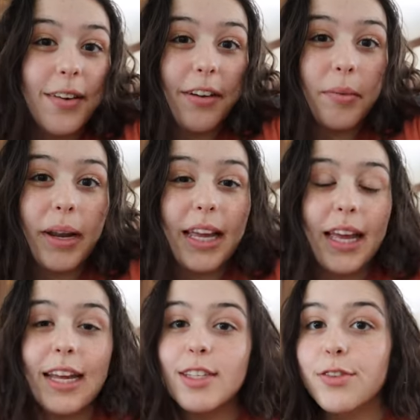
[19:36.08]
everybody,
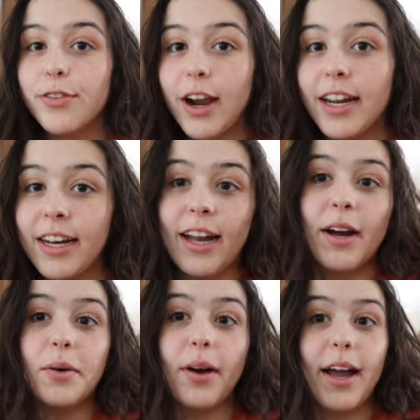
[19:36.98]
it's Friday
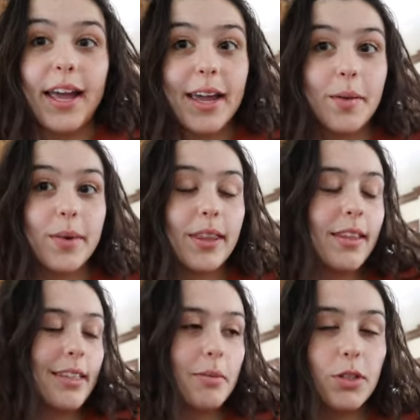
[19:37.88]
now. I am in
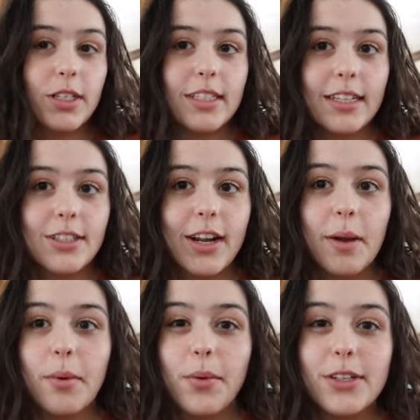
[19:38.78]
the same shirt as yesterday,
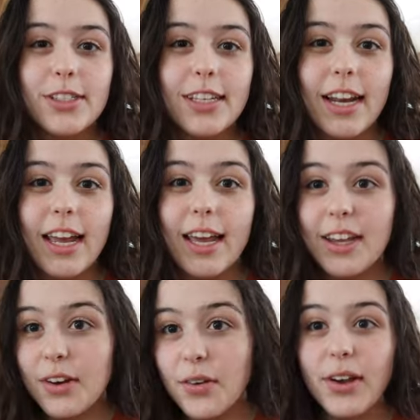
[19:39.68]
but we're just gonna
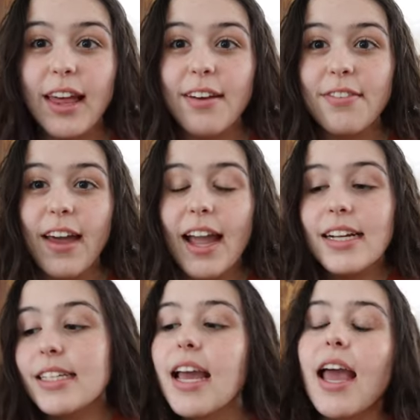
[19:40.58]
ignore that
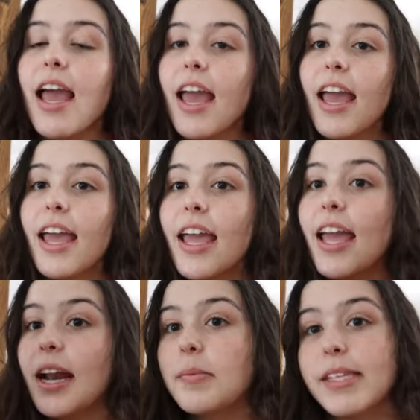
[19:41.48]
fact.
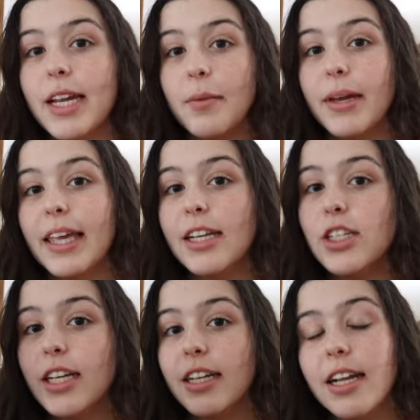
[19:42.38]
And I'm sitting in my
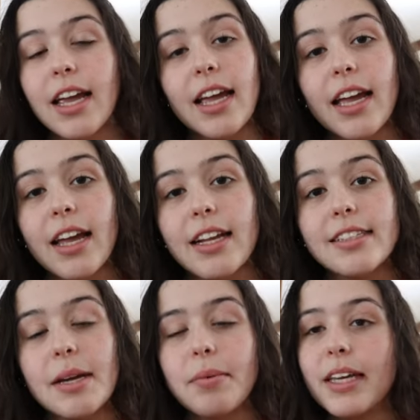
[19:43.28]
kitchen,
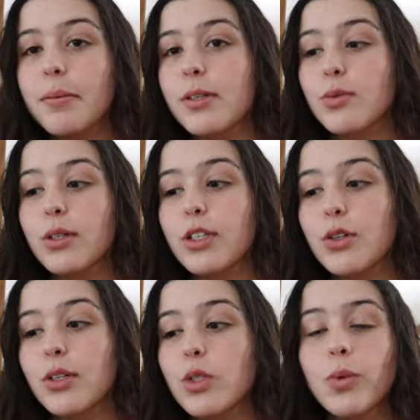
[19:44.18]
and I'm gonna keep this really
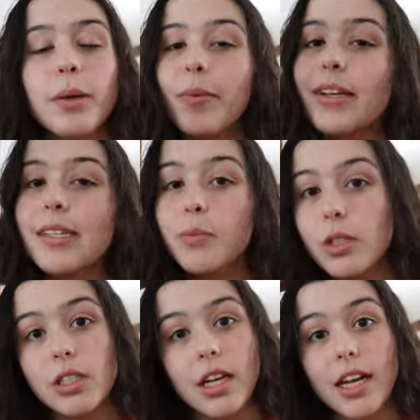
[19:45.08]
short and sweet because I'm
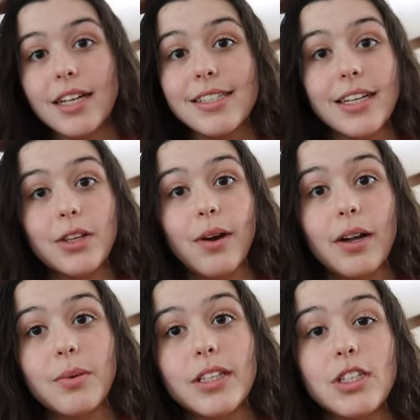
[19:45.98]
just gonna continue
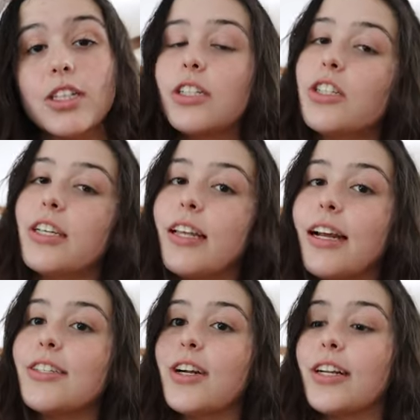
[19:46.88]
on with the cheat sheet that
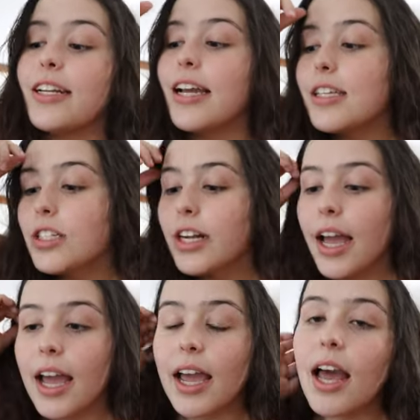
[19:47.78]
I started
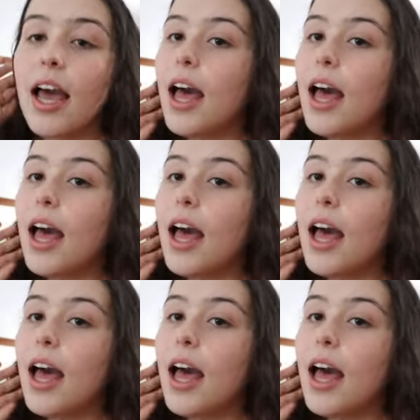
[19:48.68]
yesterday.